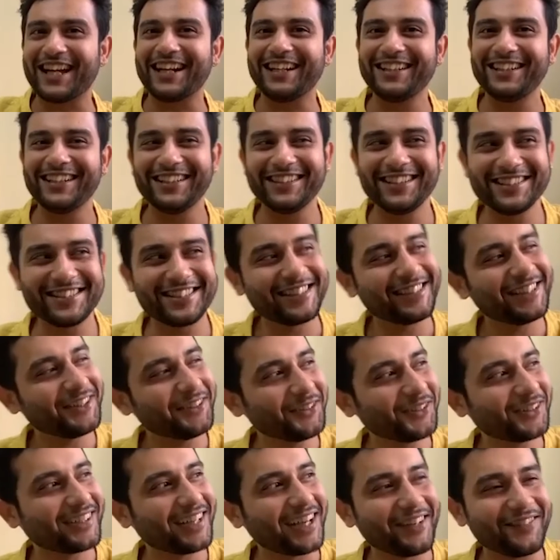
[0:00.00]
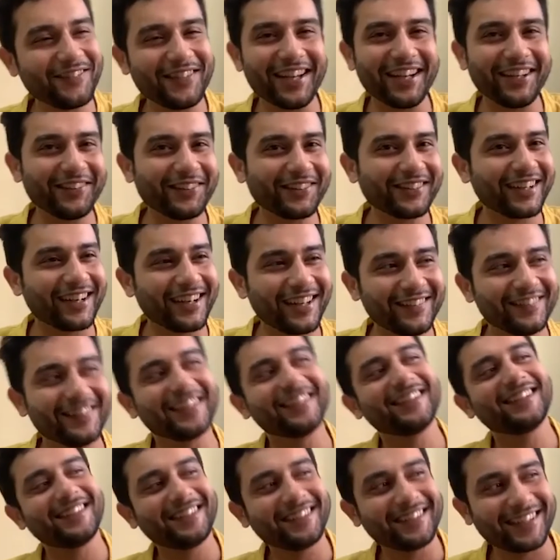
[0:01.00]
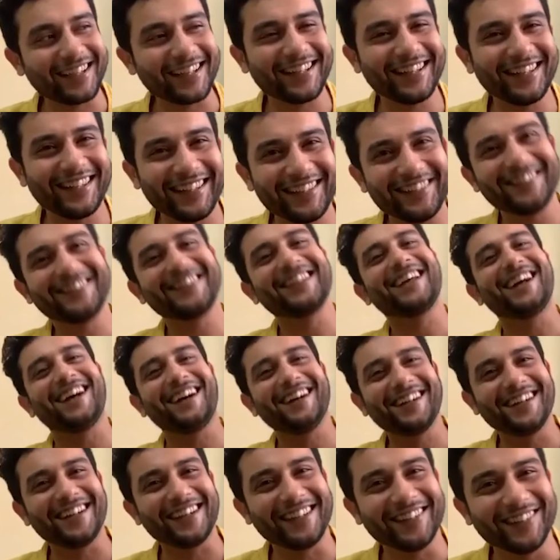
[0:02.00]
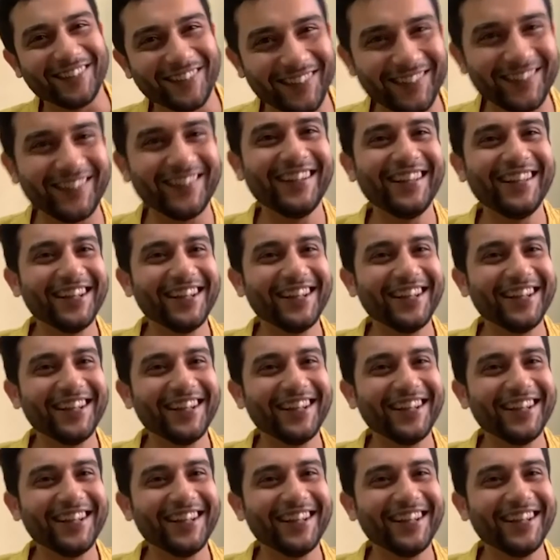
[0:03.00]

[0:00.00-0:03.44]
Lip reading: deal. She just looked at me, I looked at her like, karte enjoy yahan kar lo.